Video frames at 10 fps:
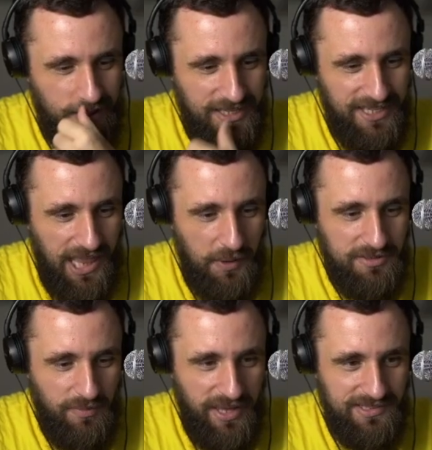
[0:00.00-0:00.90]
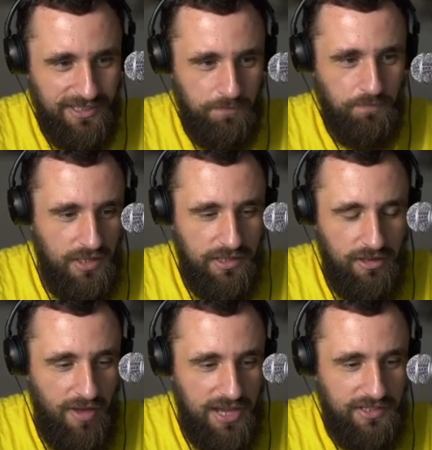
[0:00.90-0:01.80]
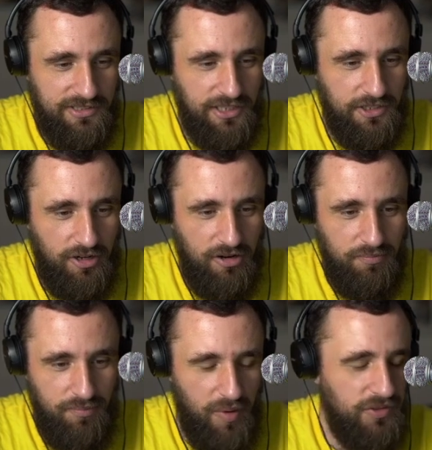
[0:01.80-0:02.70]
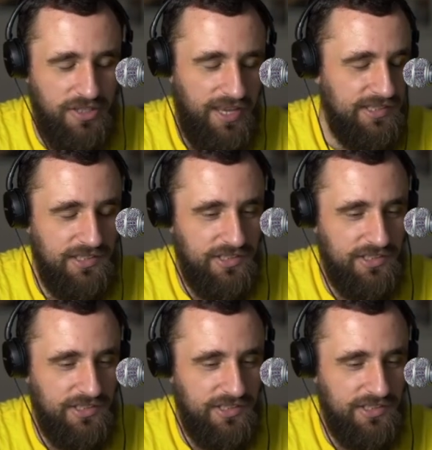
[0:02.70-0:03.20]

That was amazing. Havana syndrome, most cases